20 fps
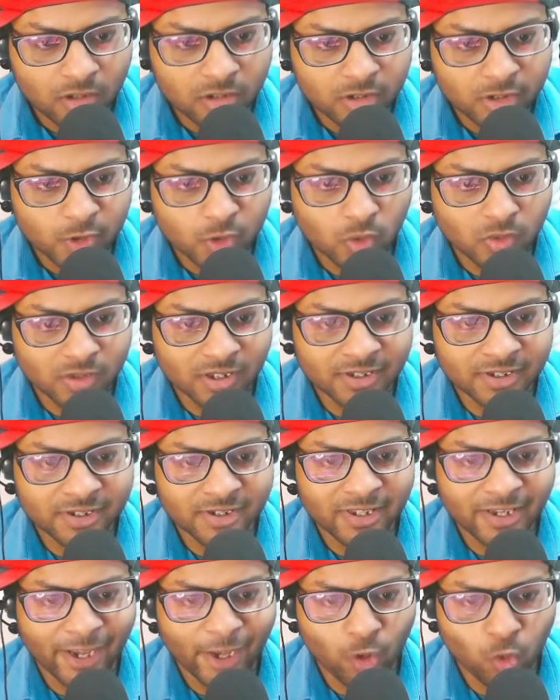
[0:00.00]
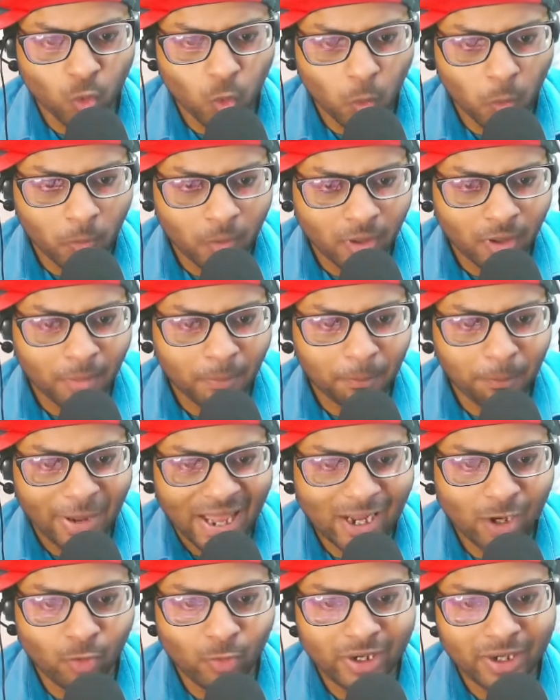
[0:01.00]
So this is new.
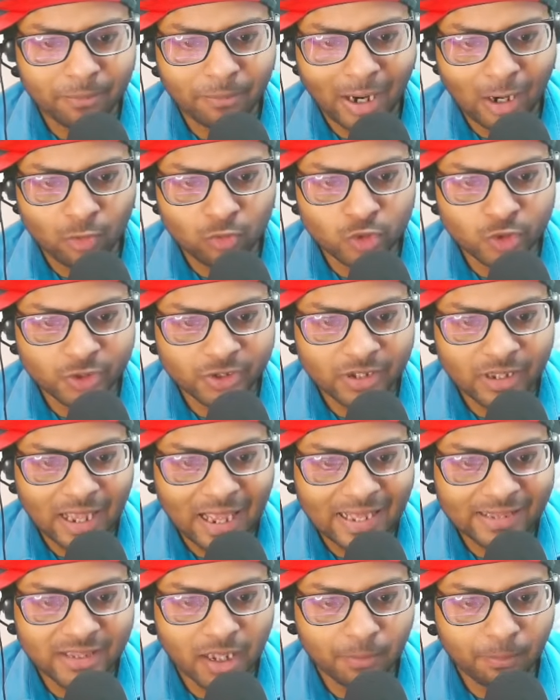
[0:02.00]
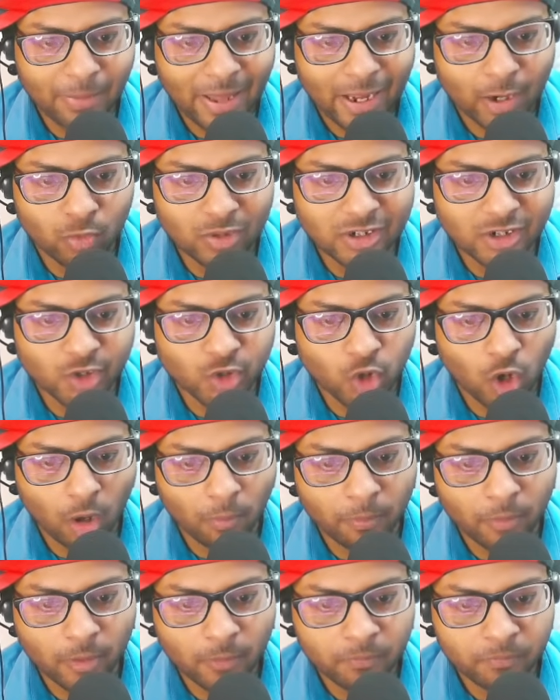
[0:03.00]
Penguin bounce and the penguin shop.
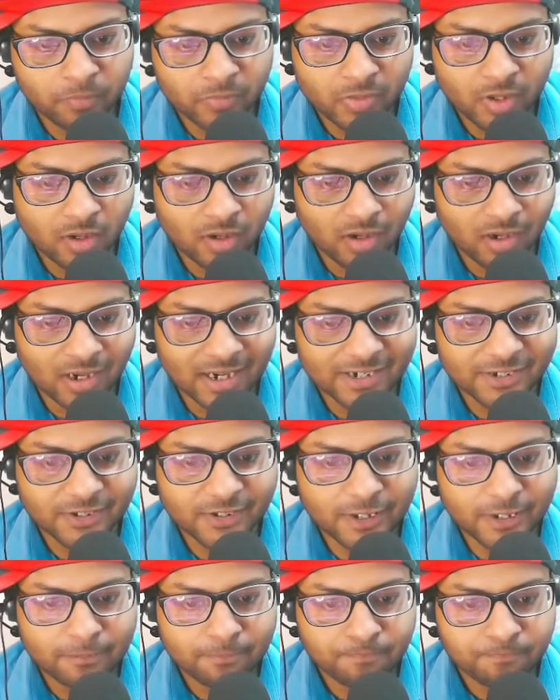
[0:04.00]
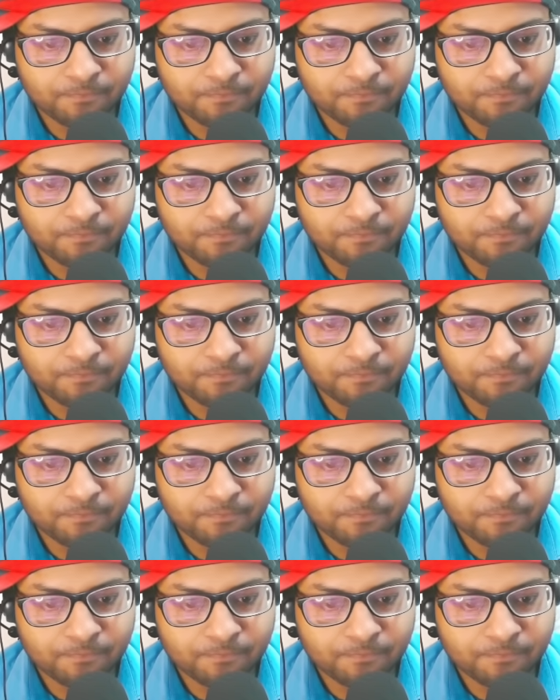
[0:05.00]
Let's see.